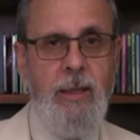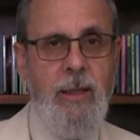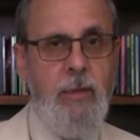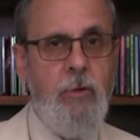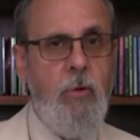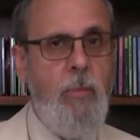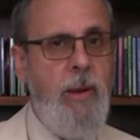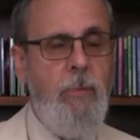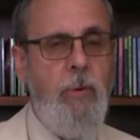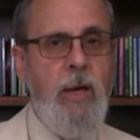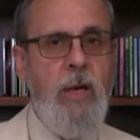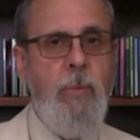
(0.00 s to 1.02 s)
I don't
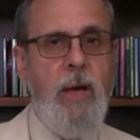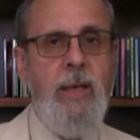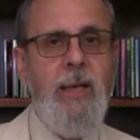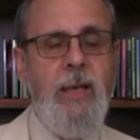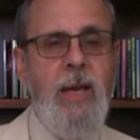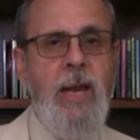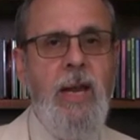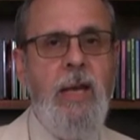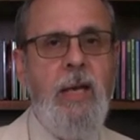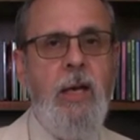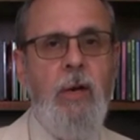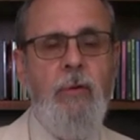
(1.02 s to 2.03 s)
remember anybody in
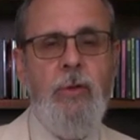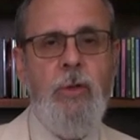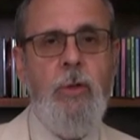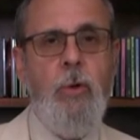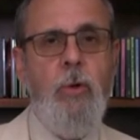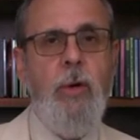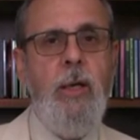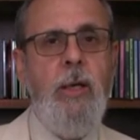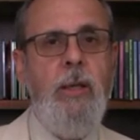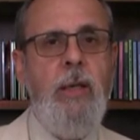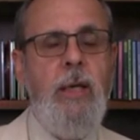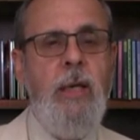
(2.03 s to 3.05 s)
handcuffs
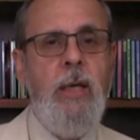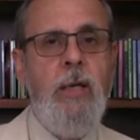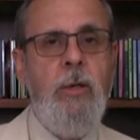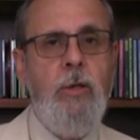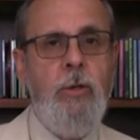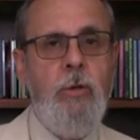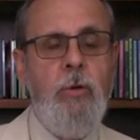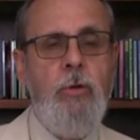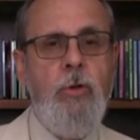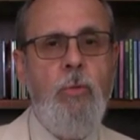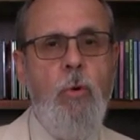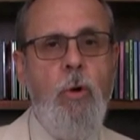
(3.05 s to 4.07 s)
during the
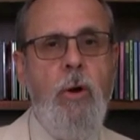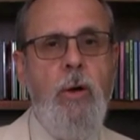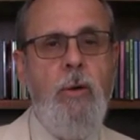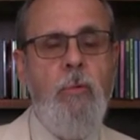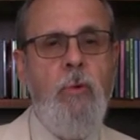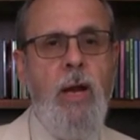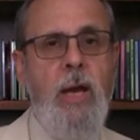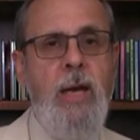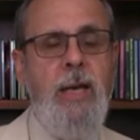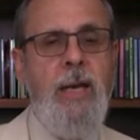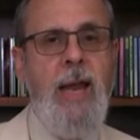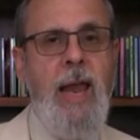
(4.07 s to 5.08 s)
search warrant
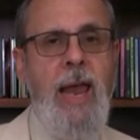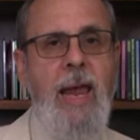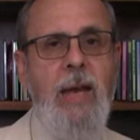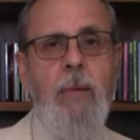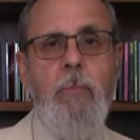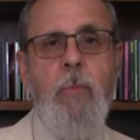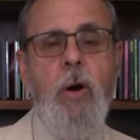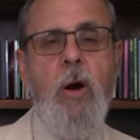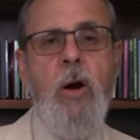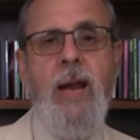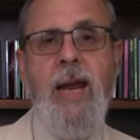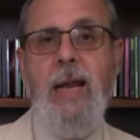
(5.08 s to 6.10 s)
raid at
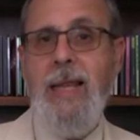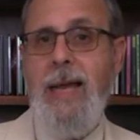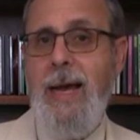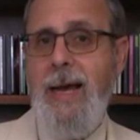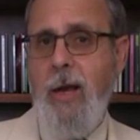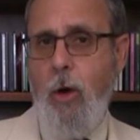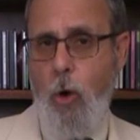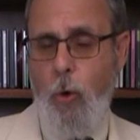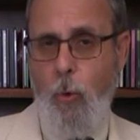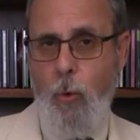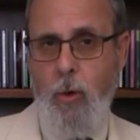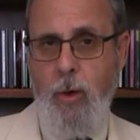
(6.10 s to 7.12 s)
Mar-a-Lago.